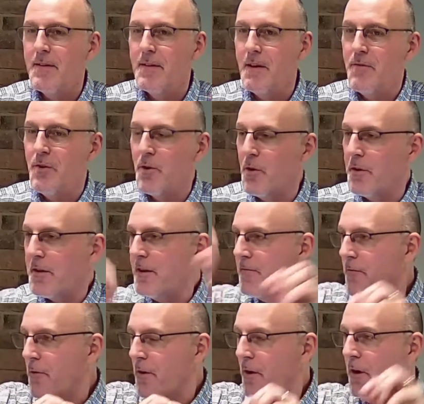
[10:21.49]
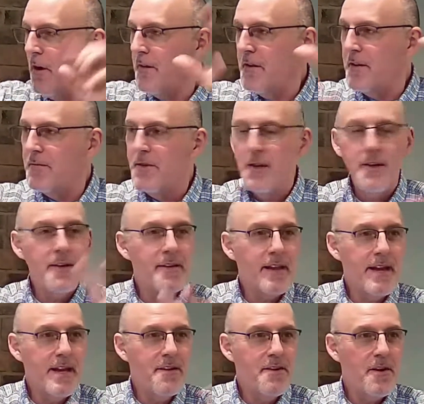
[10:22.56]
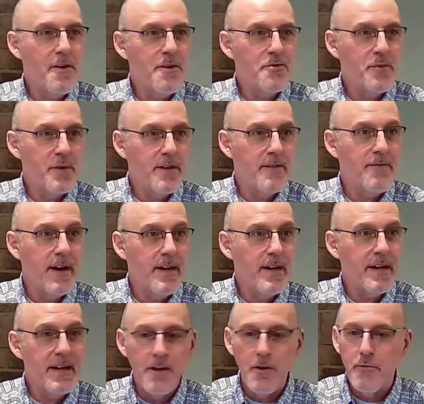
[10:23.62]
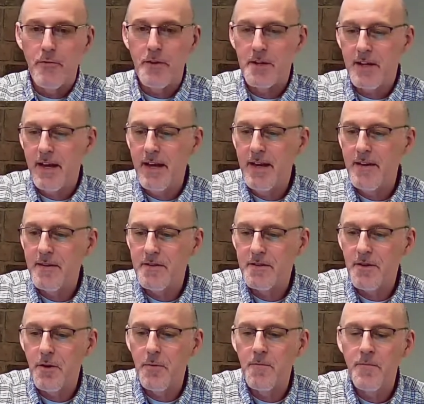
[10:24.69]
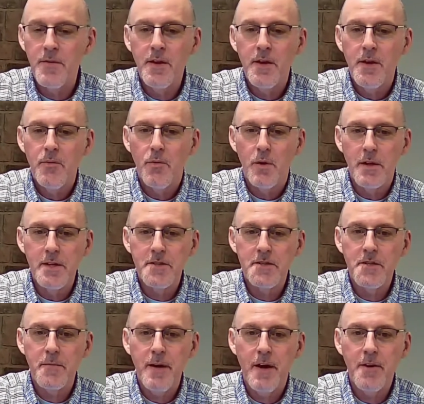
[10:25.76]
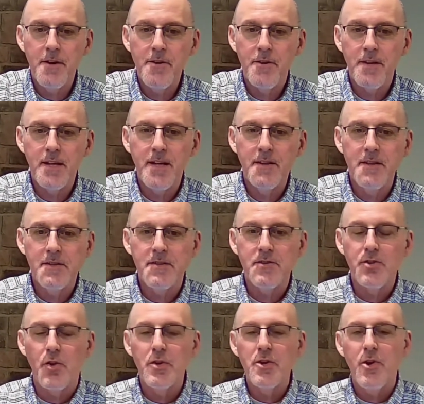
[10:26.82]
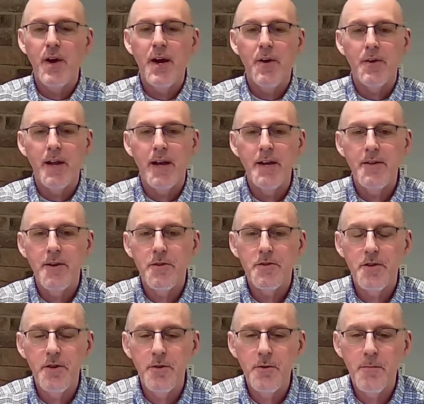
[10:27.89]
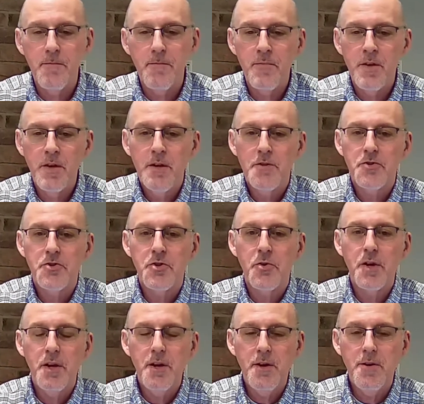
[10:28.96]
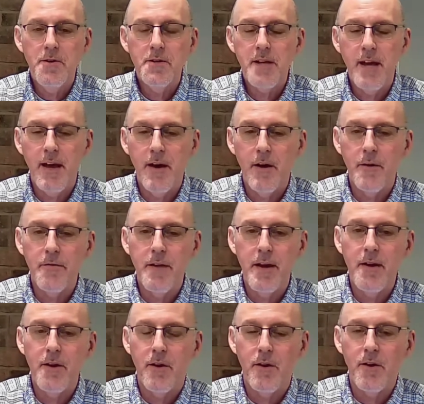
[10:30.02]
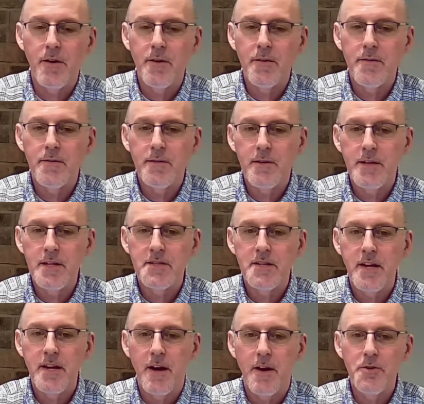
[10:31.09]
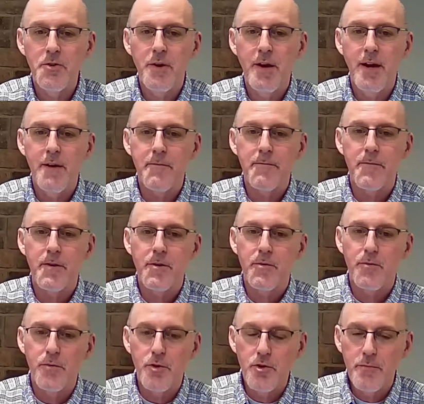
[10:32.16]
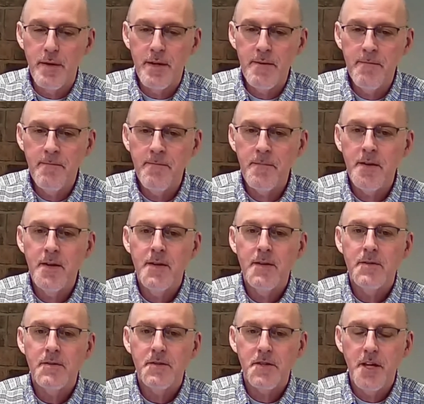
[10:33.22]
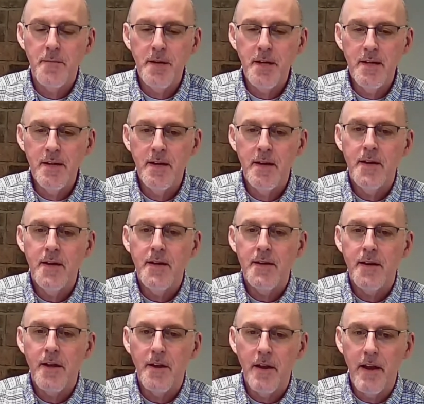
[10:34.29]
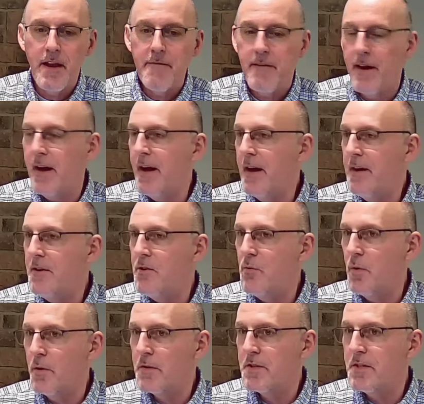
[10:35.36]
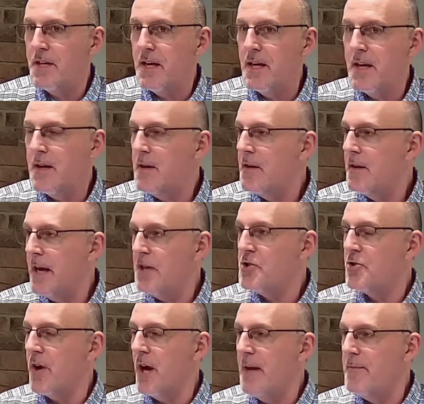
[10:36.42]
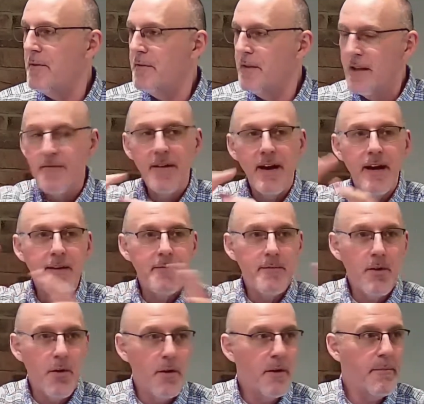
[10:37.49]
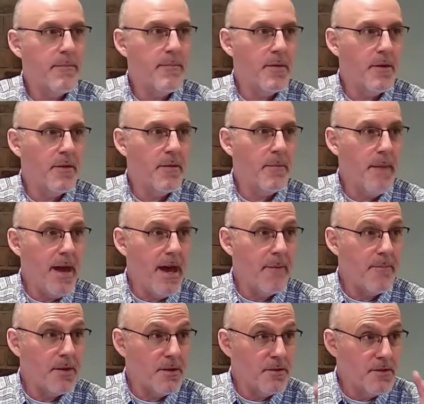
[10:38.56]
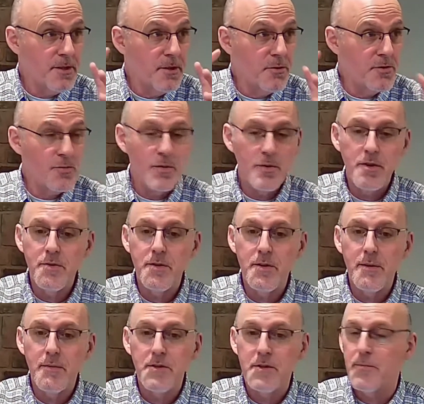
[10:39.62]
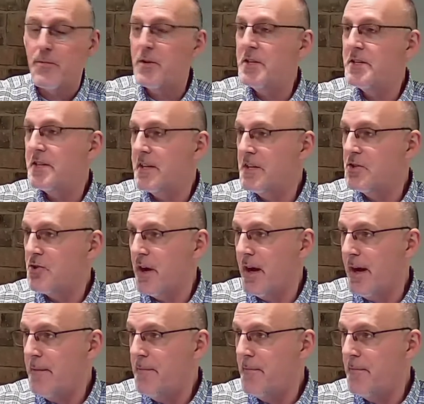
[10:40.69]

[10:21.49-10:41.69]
If you're looking for all the land areas when they finally get over into Canaan. So we'll list them out here. And again, this is on your outline there too. So here is how they are listed out. You have Reuben, Simeon. Now Levi, you won't see a tribe of Levi on the map because that was the priestly tribe.